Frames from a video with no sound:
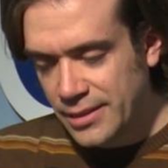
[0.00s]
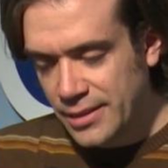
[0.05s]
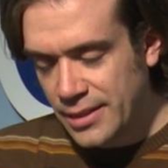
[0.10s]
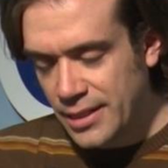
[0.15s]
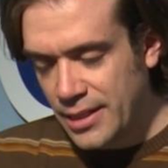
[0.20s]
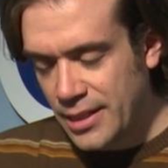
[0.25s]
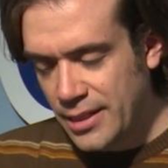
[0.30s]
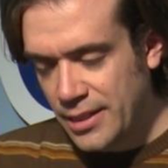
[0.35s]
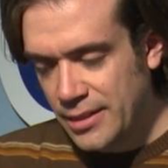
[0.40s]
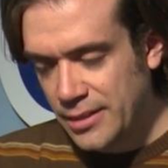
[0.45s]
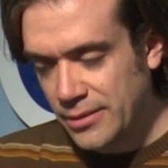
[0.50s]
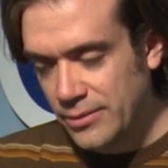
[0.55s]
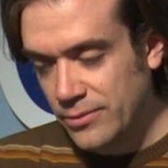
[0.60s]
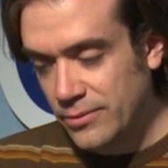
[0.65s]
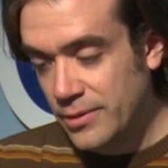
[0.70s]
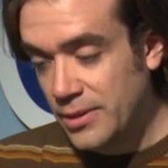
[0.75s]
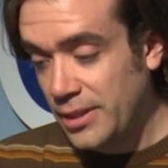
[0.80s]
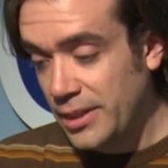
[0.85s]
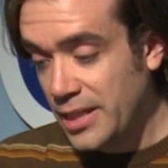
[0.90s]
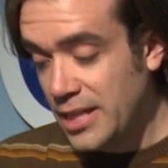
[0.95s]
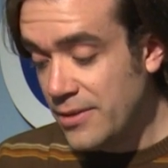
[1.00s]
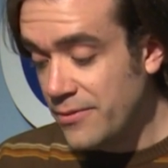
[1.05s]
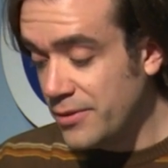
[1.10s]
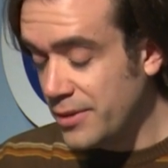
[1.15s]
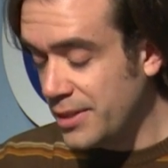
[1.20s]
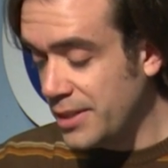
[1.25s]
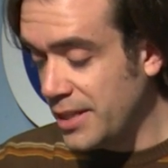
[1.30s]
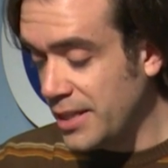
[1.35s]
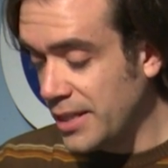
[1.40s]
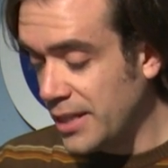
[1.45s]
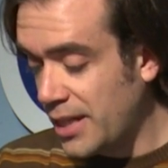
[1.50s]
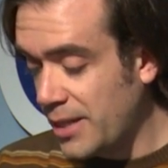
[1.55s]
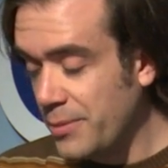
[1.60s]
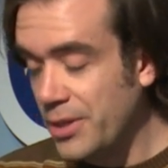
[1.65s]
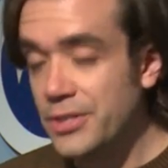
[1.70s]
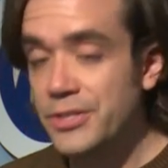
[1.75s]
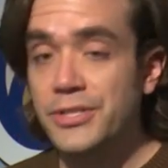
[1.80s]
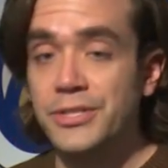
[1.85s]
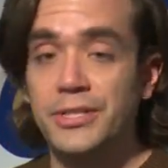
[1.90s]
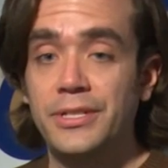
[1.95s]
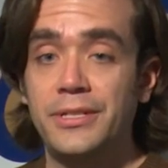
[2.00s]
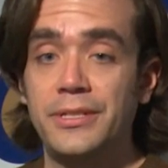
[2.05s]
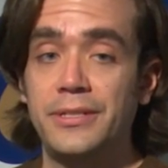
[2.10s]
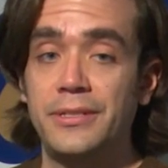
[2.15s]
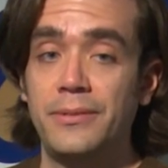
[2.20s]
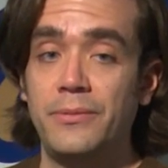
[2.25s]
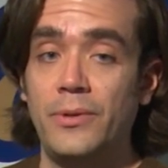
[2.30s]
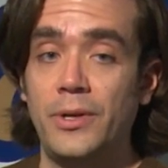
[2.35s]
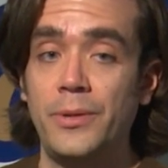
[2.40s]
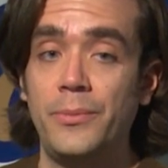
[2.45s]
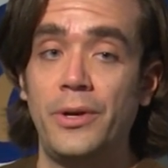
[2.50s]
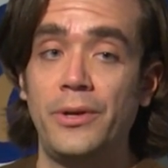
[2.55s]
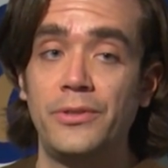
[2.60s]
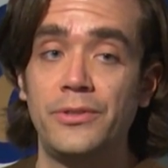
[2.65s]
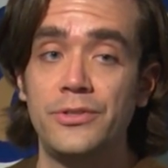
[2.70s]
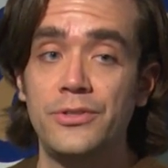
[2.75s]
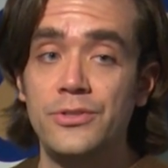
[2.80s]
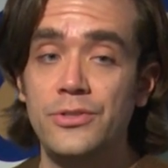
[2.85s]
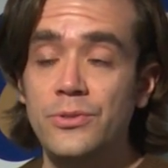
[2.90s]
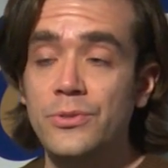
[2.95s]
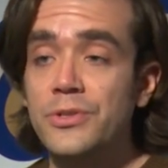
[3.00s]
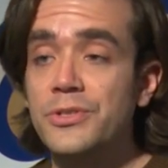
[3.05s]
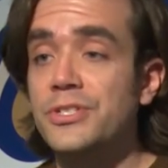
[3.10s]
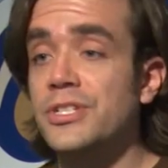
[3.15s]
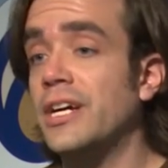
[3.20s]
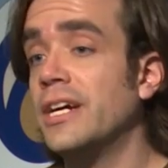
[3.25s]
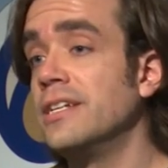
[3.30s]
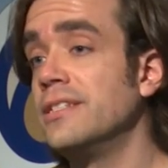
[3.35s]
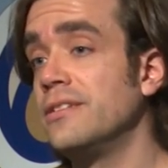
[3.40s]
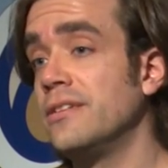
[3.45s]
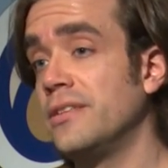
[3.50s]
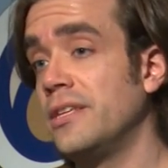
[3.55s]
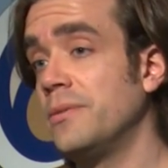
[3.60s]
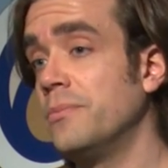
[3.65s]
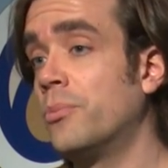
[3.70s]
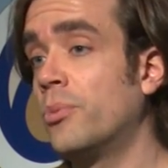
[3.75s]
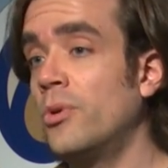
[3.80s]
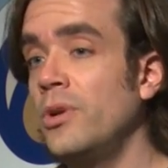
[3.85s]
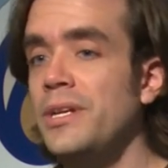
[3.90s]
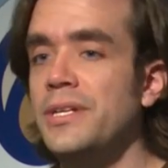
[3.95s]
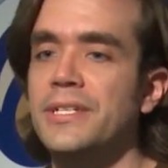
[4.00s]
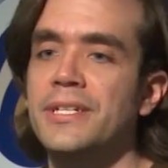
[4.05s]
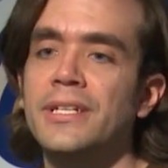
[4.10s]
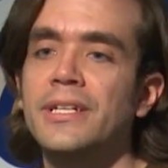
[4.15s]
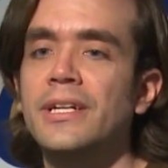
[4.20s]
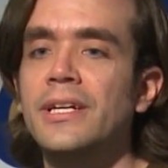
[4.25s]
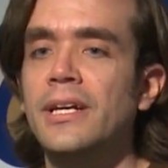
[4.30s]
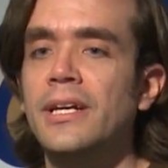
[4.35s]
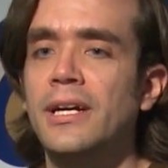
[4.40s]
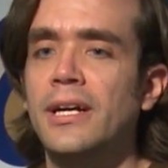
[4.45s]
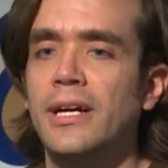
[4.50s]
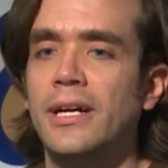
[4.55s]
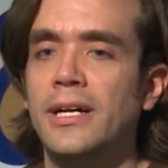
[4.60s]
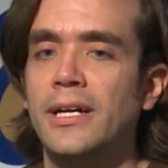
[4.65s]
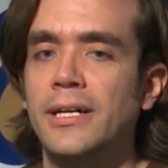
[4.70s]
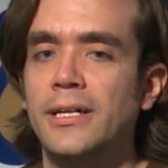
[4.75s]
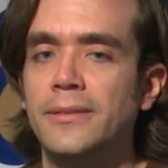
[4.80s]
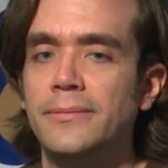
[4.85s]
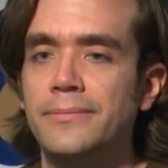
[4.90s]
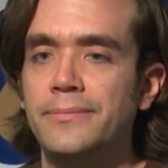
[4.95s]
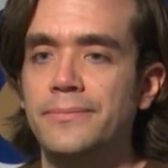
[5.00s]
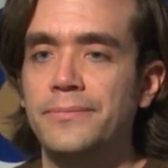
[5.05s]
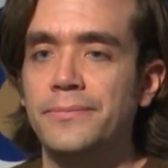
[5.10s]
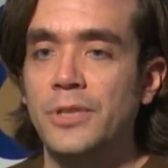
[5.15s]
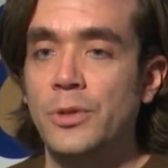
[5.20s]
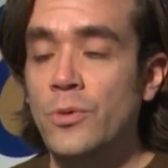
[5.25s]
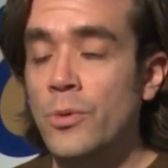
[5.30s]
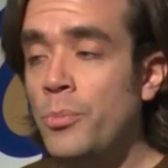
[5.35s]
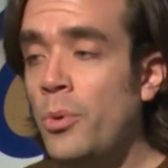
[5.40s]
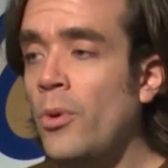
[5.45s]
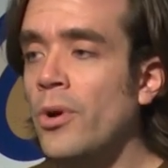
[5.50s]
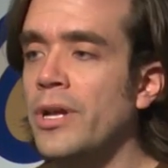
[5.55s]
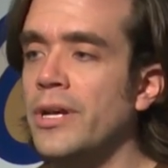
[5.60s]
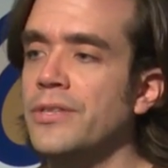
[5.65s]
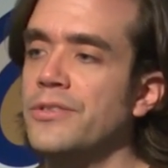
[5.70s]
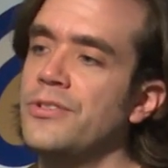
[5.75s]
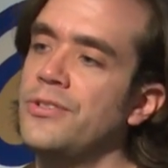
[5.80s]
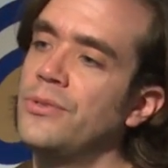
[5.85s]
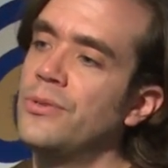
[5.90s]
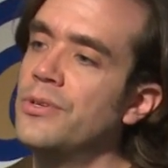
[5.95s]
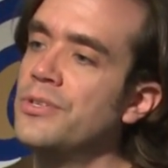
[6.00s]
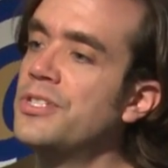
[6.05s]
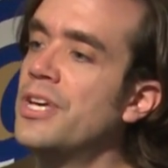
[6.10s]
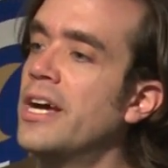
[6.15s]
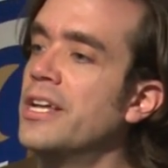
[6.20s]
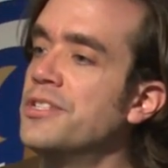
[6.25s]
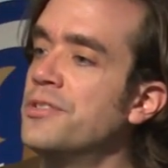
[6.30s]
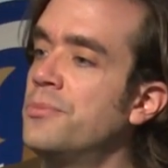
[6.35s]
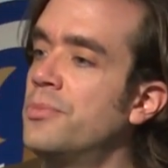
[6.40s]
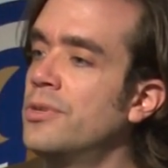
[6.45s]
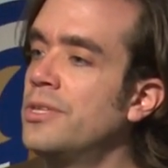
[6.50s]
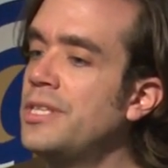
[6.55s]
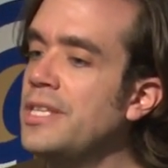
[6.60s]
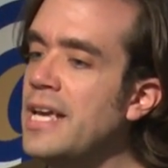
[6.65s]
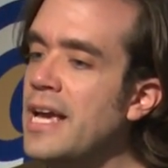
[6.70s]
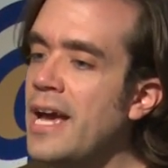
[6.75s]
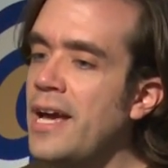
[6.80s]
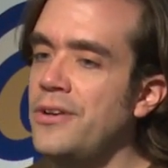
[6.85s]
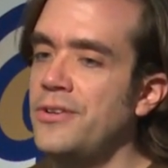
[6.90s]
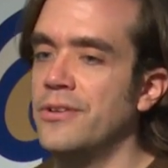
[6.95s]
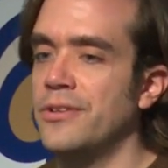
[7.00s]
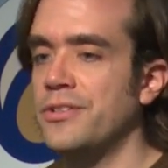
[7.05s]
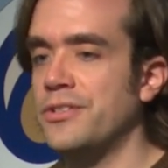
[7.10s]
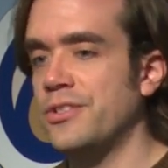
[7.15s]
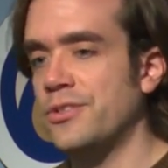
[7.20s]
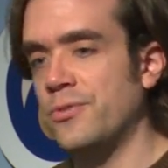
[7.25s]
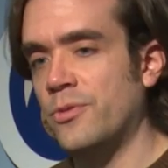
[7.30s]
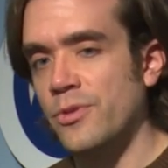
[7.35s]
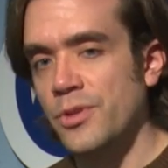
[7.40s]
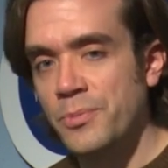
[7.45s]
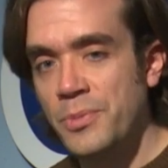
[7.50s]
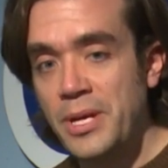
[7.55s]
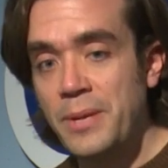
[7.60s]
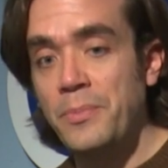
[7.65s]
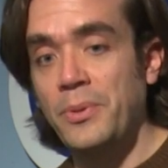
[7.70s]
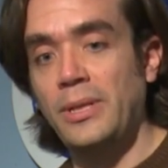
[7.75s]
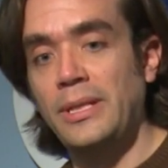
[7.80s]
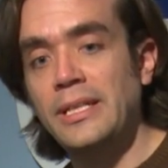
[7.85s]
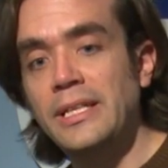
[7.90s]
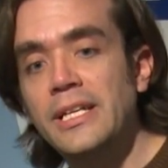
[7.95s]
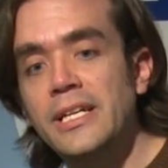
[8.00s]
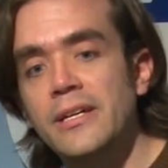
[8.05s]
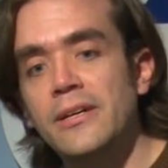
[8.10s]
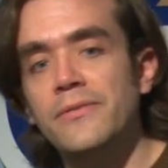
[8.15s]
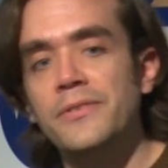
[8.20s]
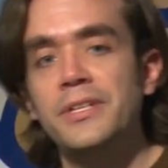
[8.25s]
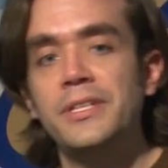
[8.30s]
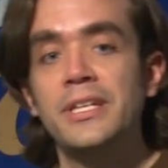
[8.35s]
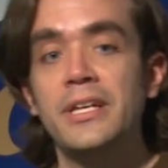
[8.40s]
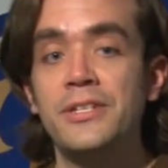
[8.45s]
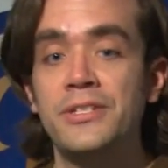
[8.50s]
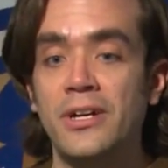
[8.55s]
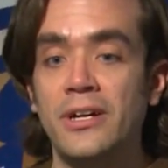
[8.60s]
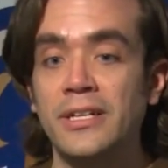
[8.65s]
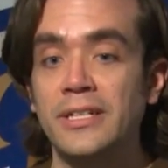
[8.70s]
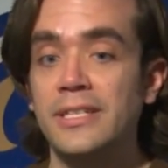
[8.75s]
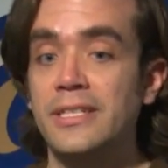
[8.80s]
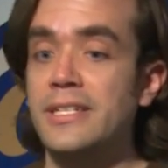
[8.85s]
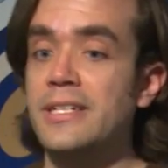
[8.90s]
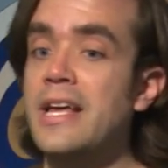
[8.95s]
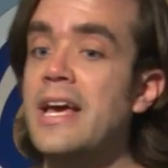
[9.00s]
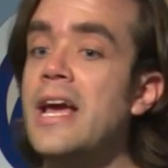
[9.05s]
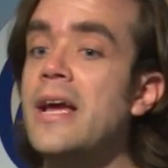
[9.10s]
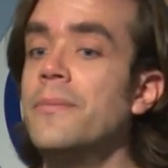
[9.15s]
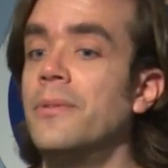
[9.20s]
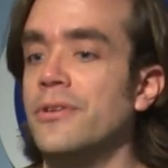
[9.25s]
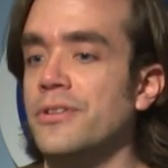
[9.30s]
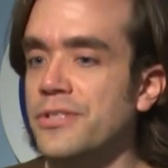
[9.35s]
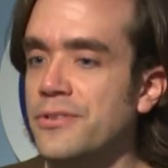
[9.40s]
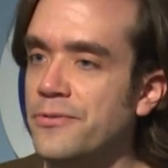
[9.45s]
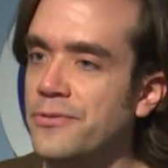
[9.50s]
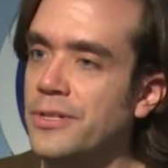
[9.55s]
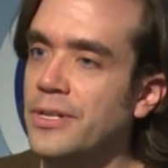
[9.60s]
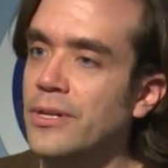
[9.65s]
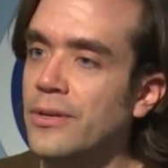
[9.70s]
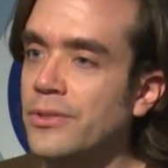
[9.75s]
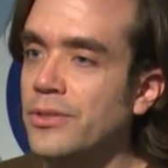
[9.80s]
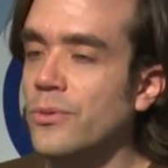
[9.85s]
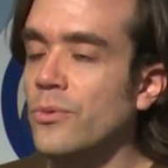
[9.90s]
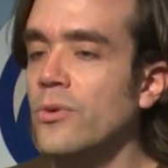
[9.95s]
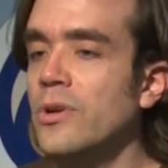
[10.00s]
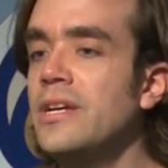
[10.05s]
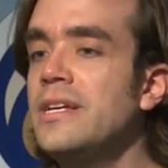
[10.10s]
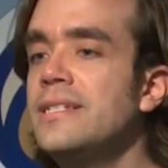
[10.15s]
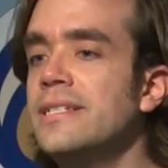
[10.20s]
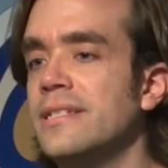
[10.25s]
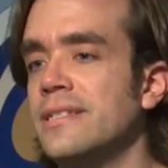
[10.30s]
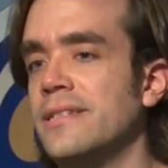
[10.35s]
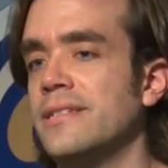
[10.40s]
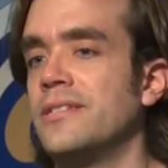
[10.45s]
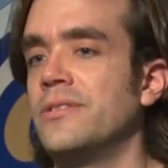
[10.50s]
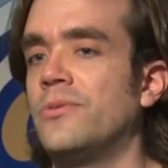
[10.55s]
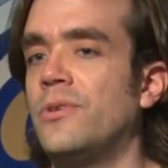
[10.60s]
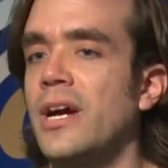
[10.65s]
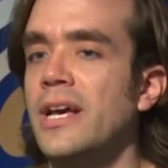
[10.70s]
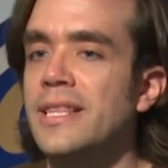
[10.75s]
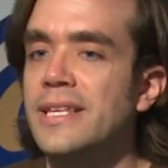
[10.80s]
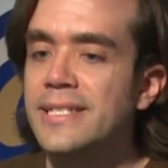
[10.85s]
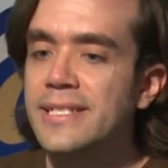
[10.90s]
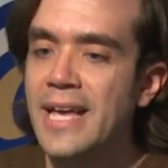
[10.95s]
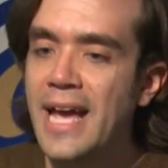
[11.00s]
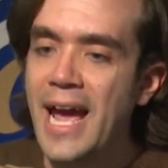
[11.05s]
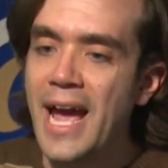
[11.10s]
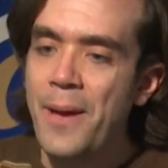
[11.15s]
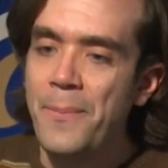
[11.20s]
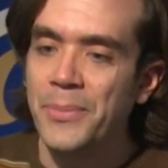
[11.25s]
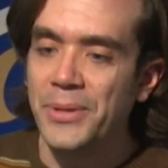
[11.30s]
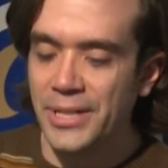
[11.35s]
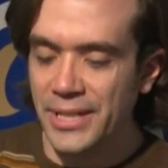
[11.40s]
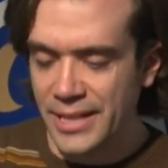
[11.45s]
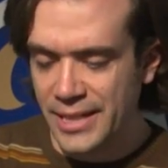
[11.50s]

Uh, really, even the, I mentioned the, the, one about the suicides, you know, they'd print, um, they'd report on suicides and print the addresses where the people lived, and they'd talk to the neighbors and figure out the reasons as to why this happened.